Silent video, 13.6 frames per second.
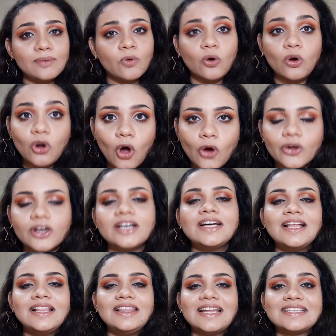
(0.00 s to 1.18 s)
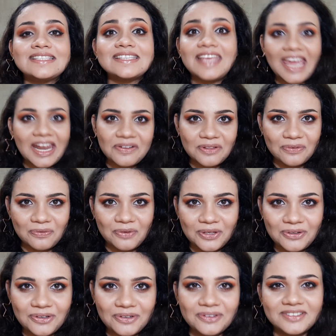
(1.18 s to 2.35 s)
any more longer, let's get in the
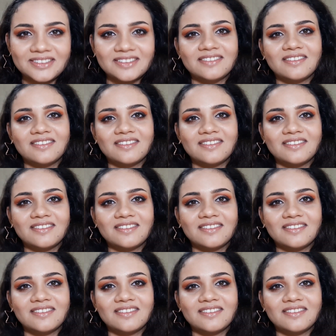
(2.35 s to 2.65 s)
video.